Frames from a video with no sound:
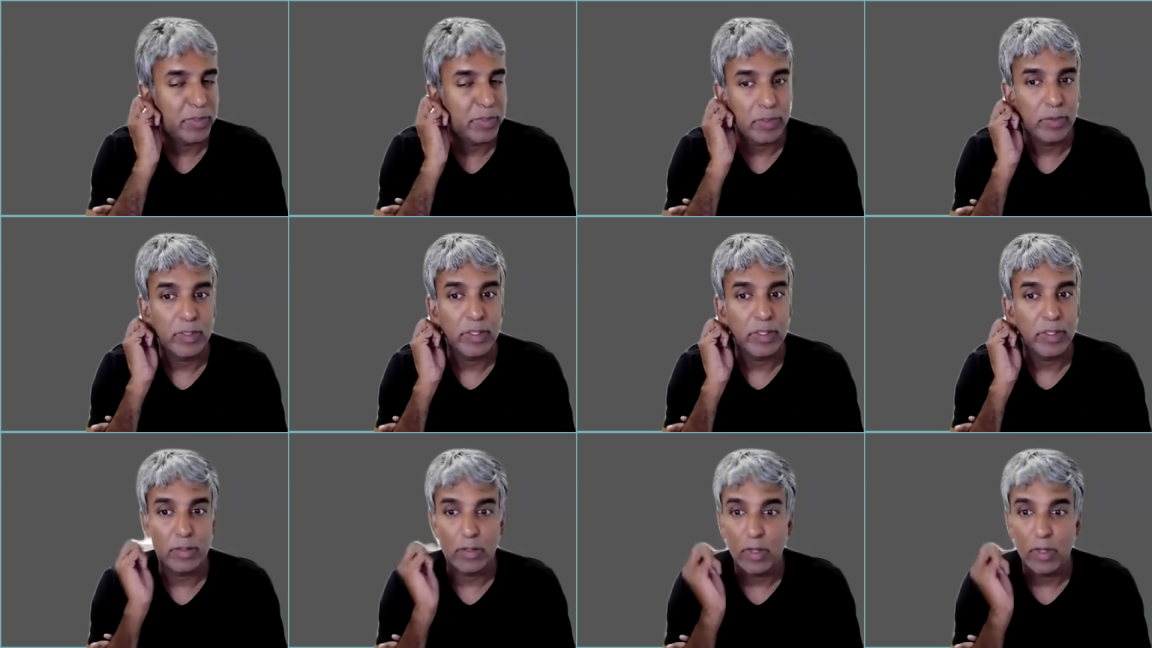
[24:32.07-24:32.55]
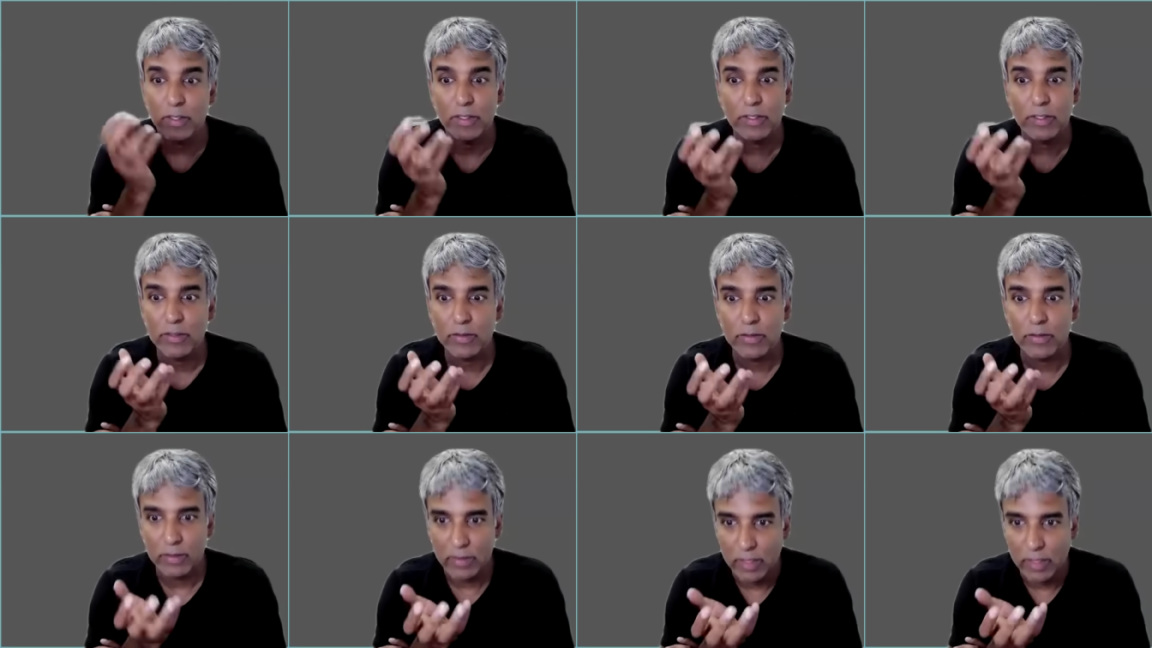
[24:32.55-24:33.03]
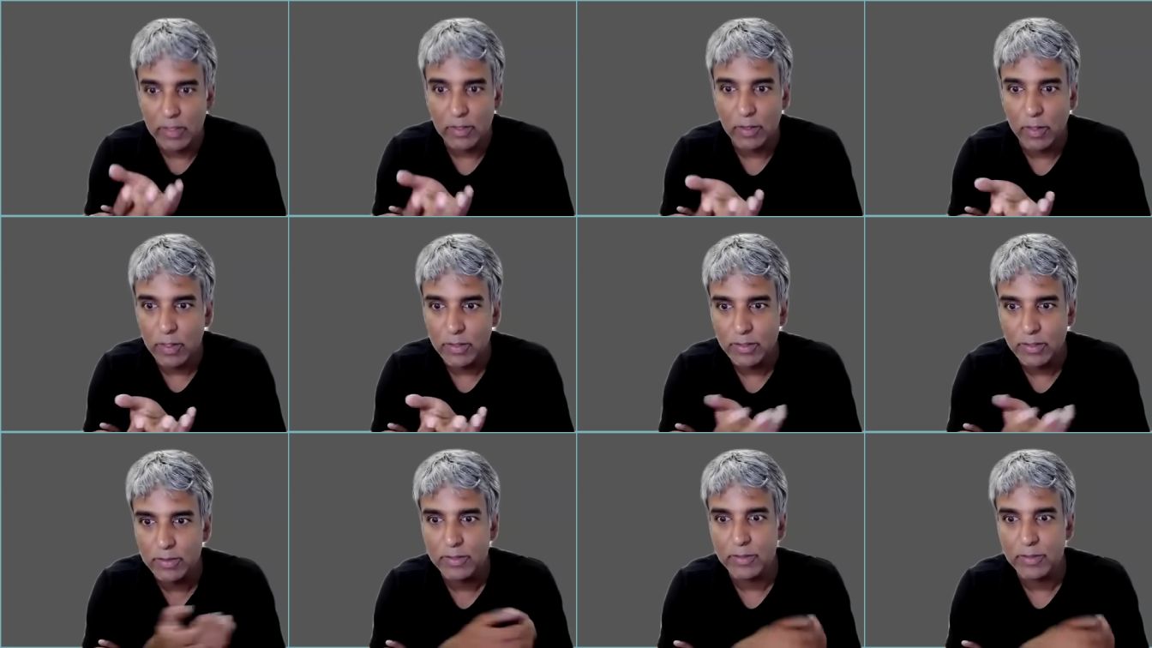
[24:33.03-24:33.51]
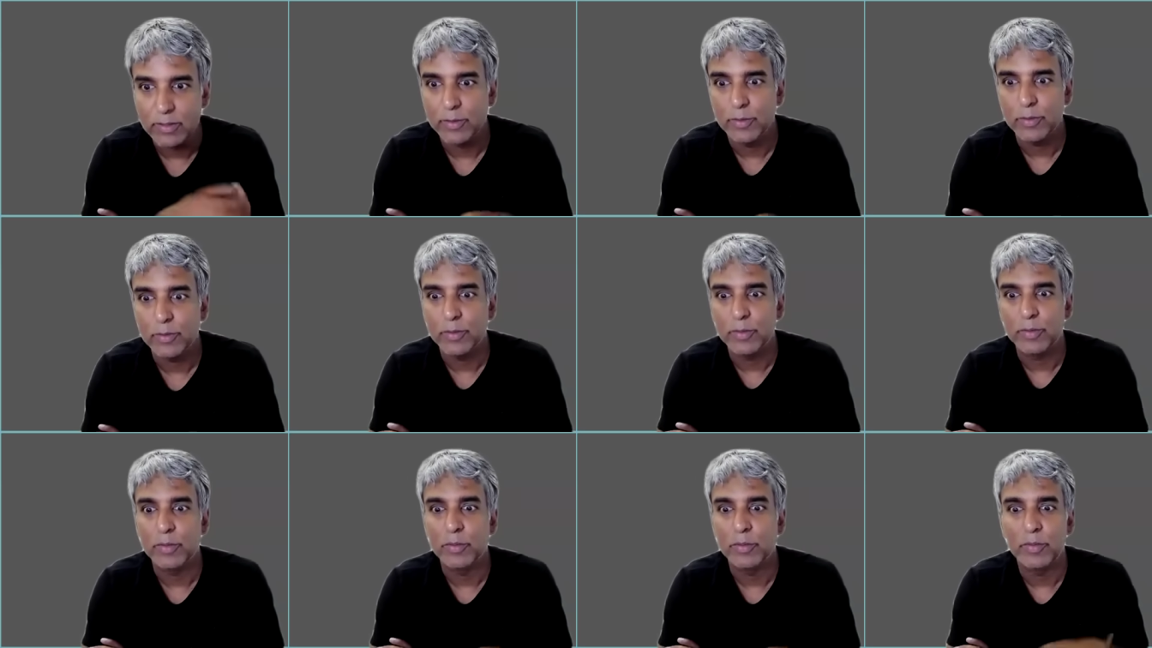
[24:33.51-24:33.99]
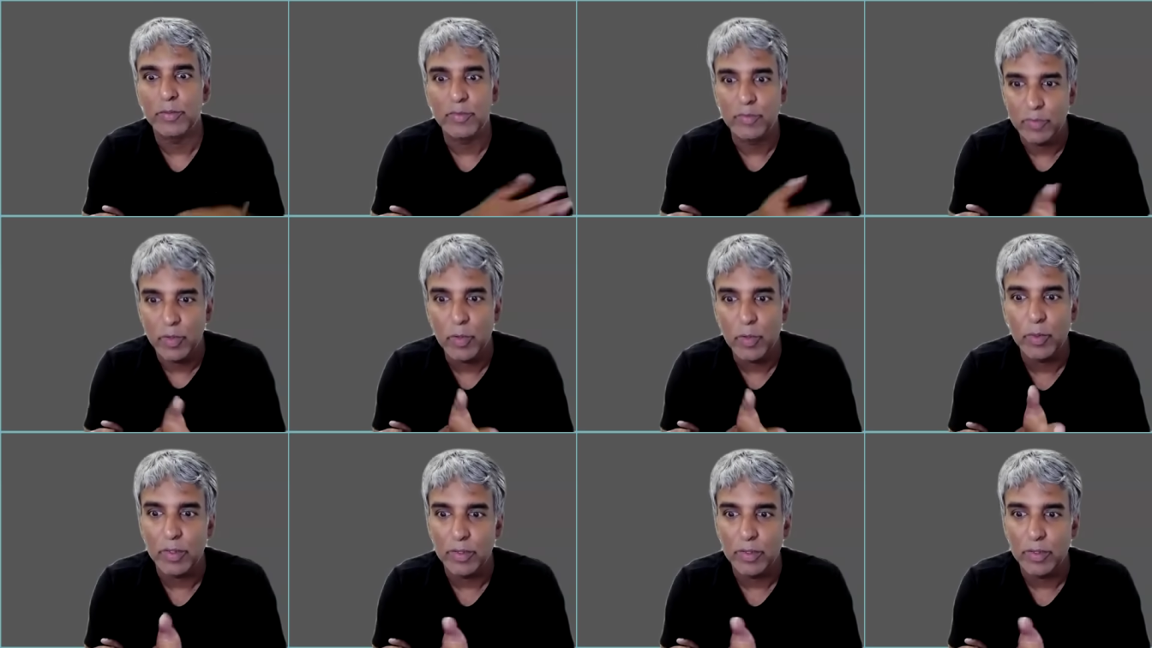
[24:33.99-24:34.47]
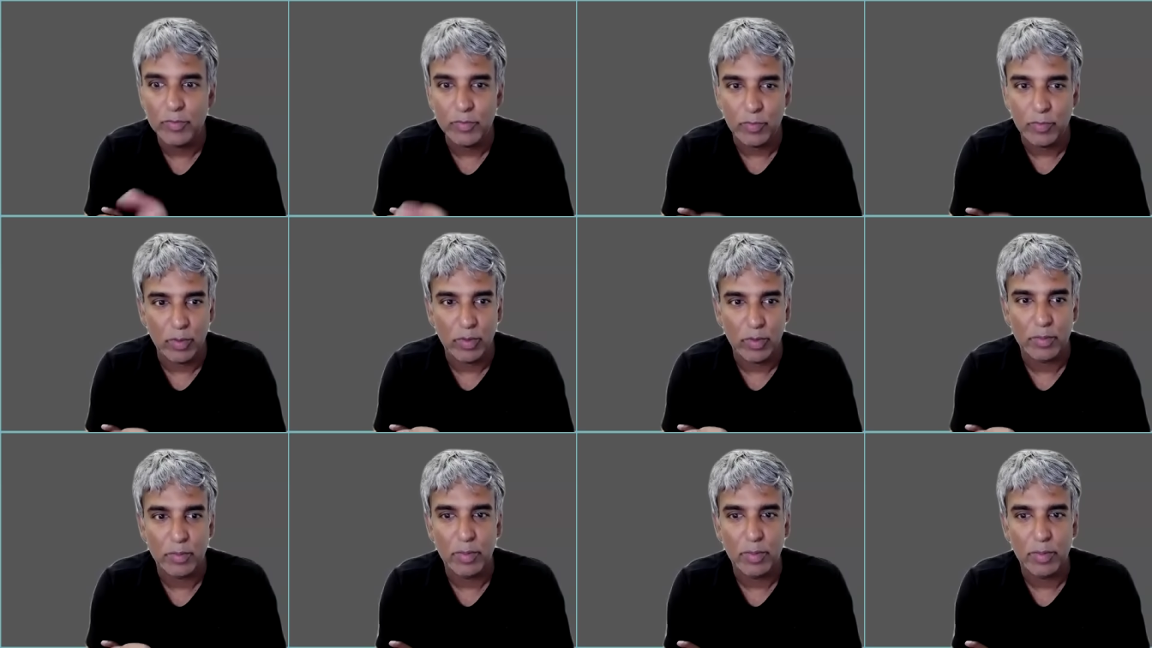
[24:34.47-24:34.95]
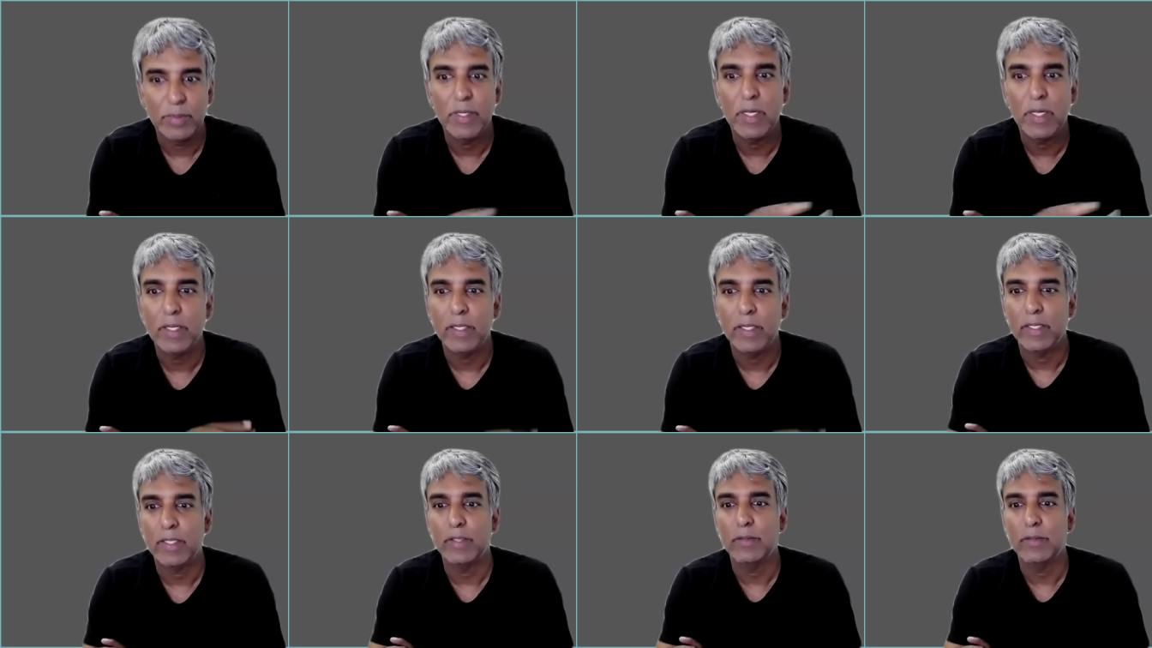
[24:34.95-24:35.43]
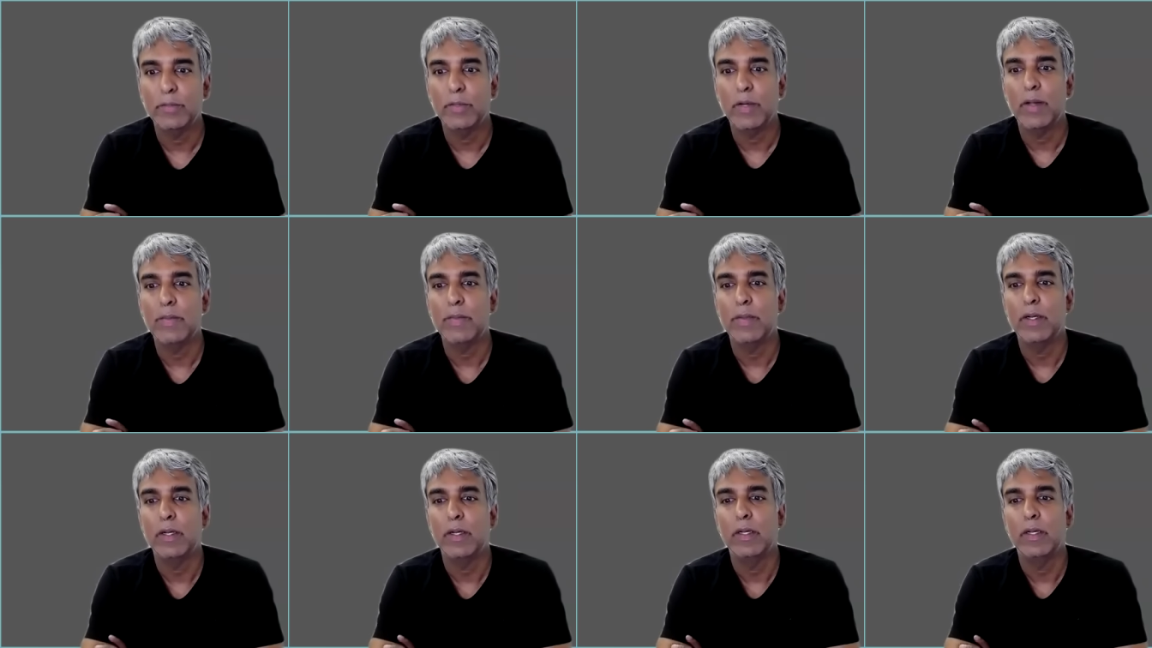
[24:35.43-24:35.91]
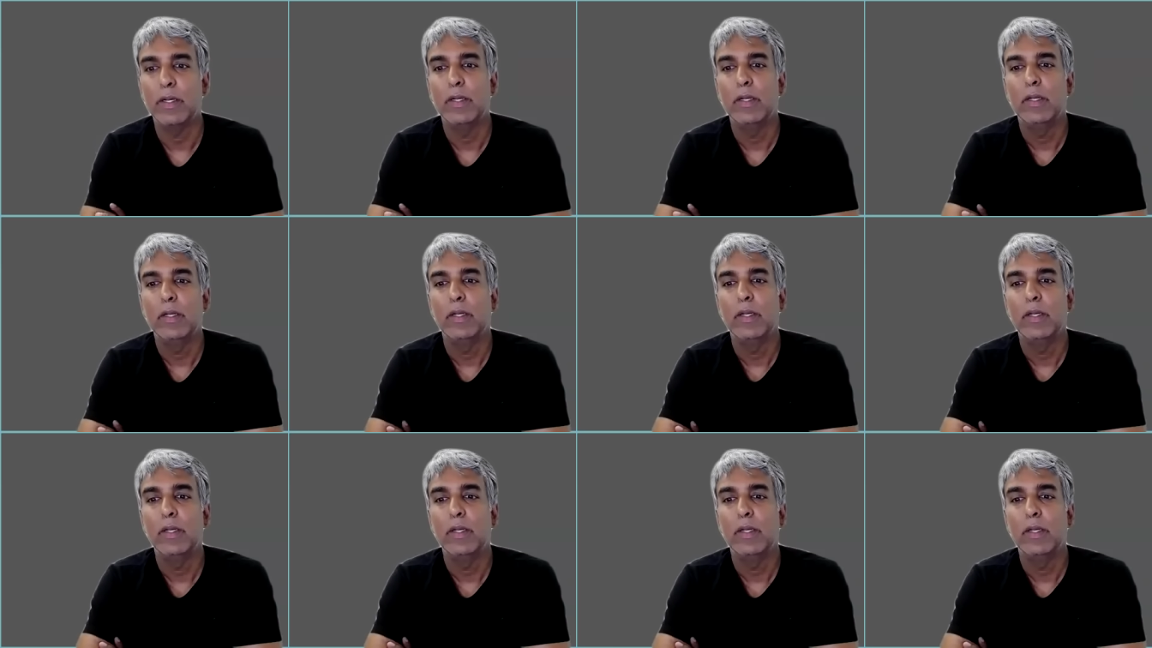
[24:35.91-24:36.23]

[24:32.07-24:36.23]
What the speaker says: including lots of these Jewish people, voted for Mamdani in the primary,